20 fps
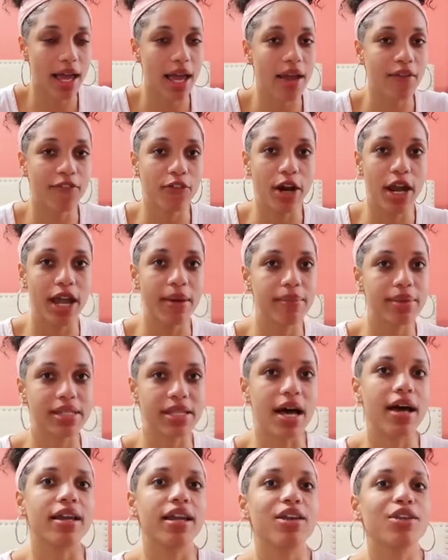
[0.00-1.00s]
for
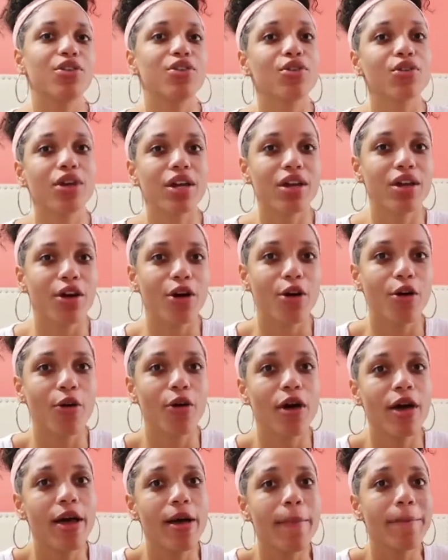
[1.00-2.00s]
Amazon, and you can go
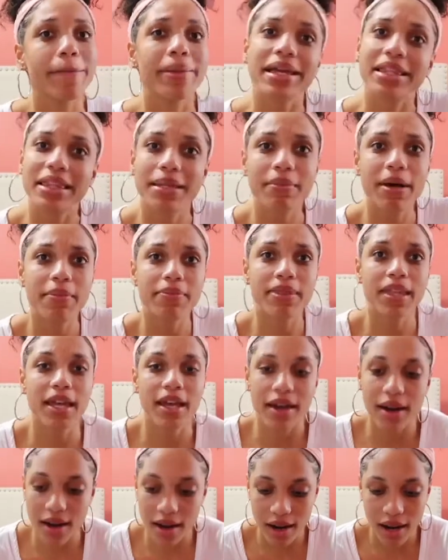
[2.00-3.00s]
pick them up
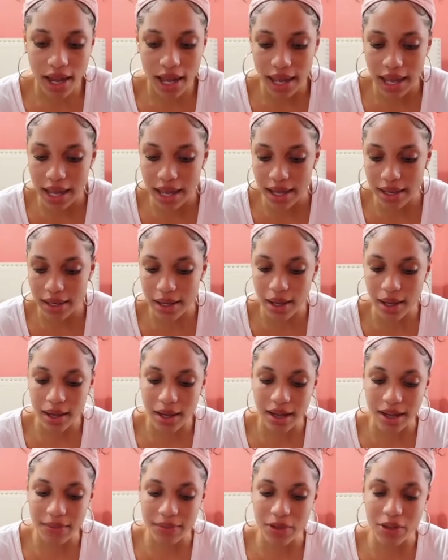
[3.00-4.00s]
there, and
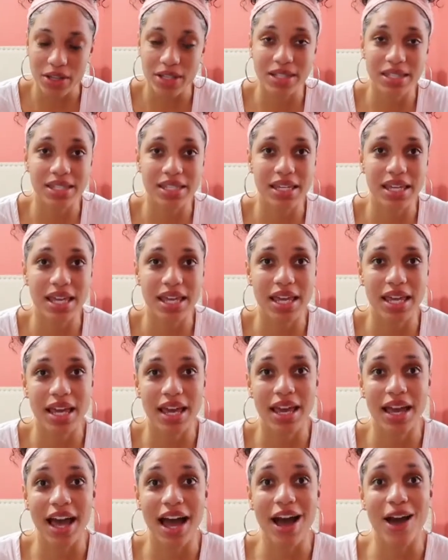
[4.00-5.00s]
you can see
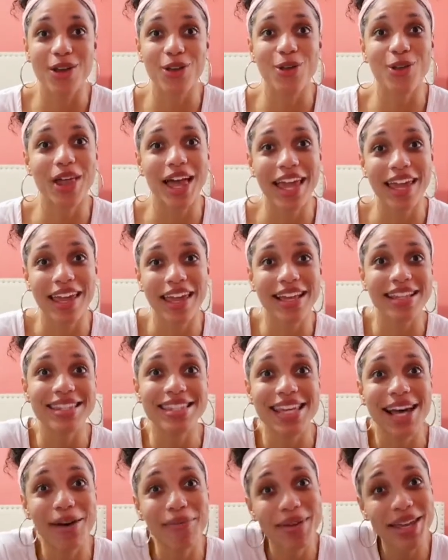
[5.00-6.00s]
how you like it and
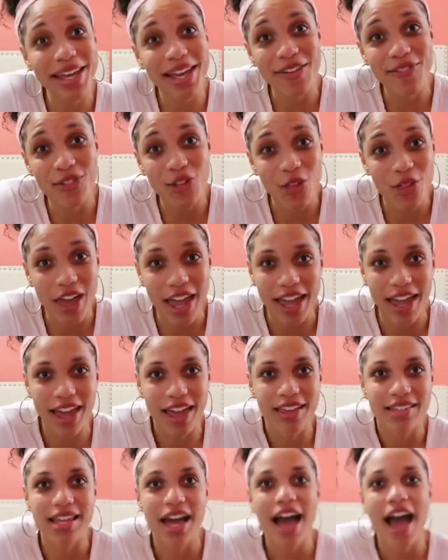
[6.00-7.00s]
tell me if you like it,
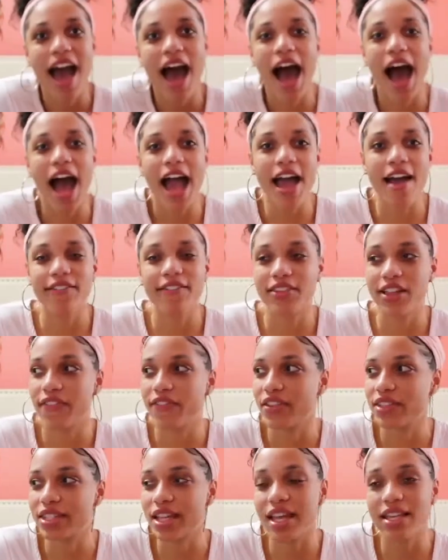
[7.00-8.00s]
because I have loved
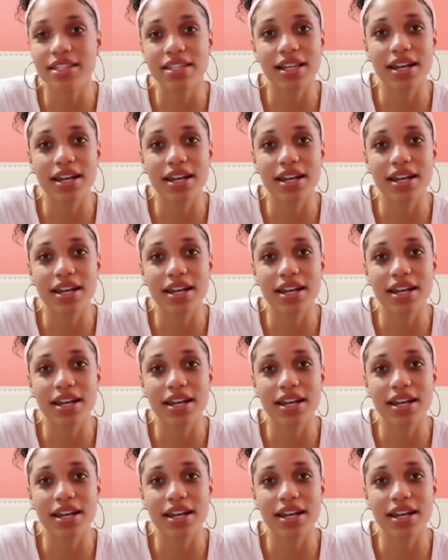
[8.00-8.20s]
this. Like I said